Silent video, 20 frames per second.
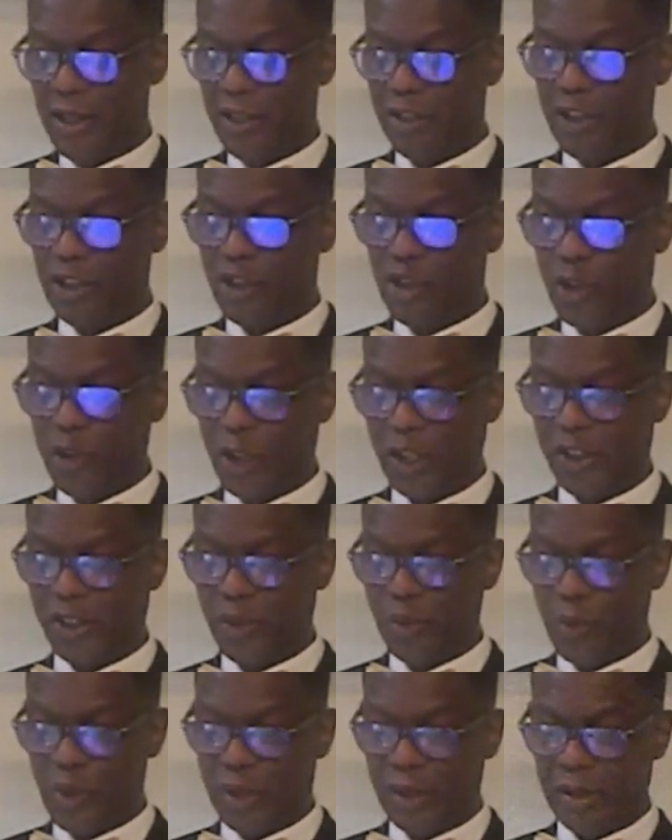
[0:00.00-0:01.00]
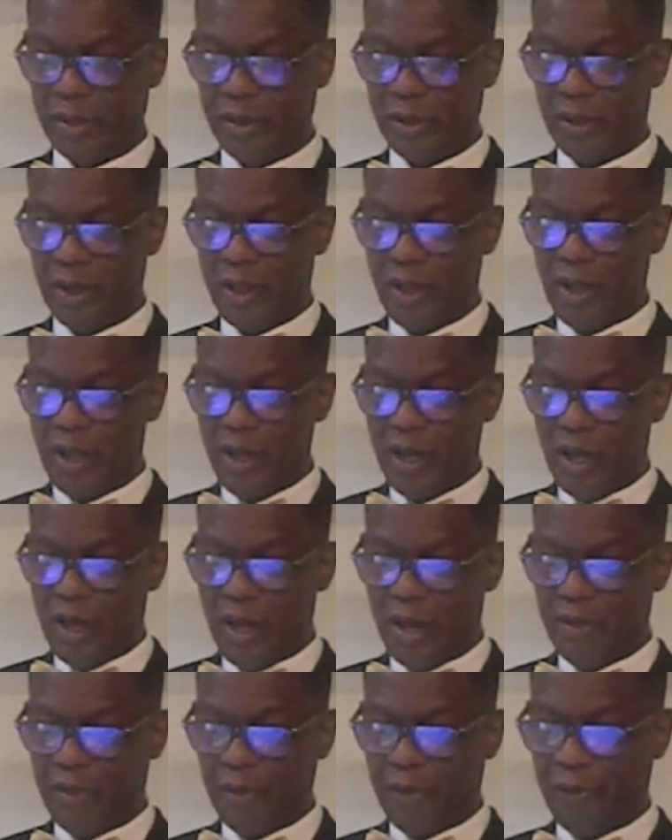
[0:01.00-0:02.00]
the crushed ones
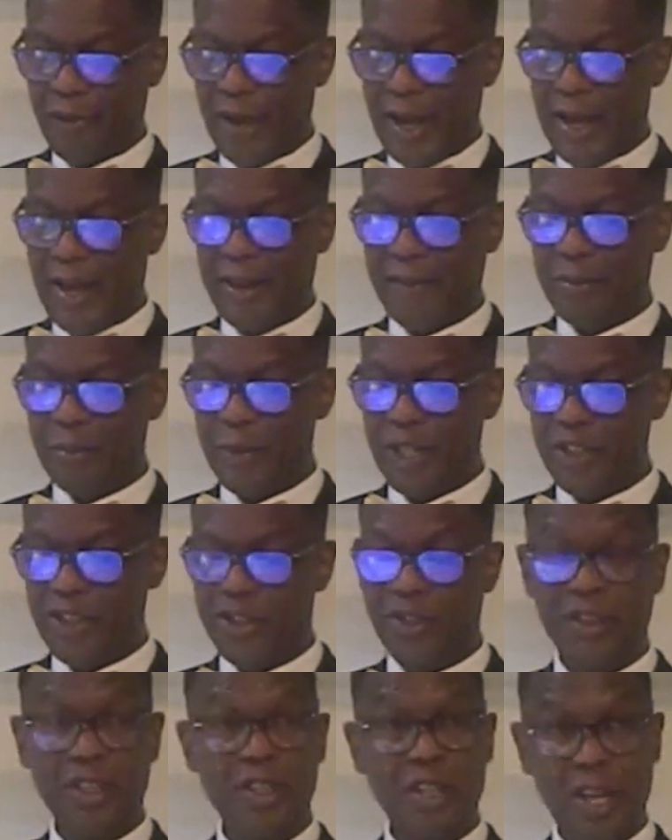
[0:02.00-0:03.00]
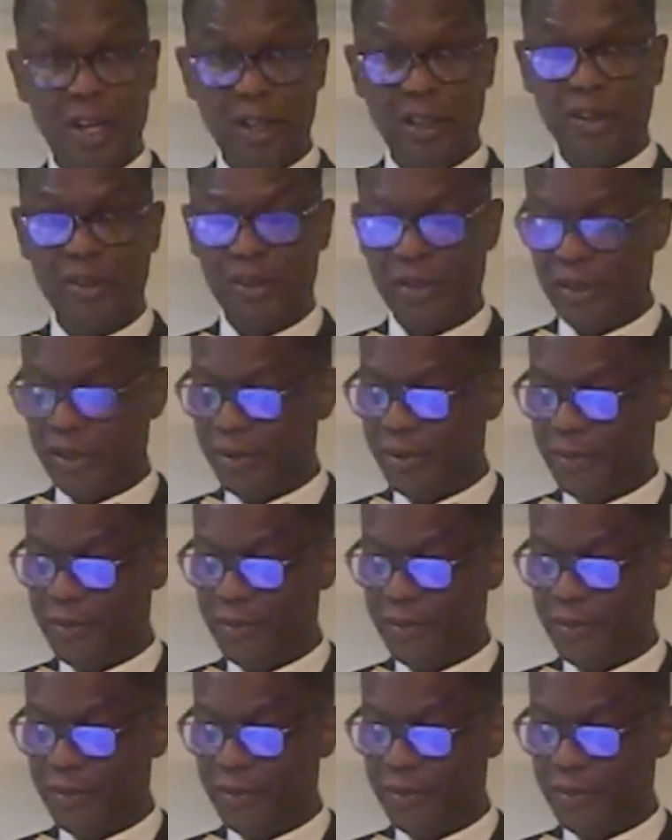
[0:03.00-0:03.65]
of the five mentioned colors.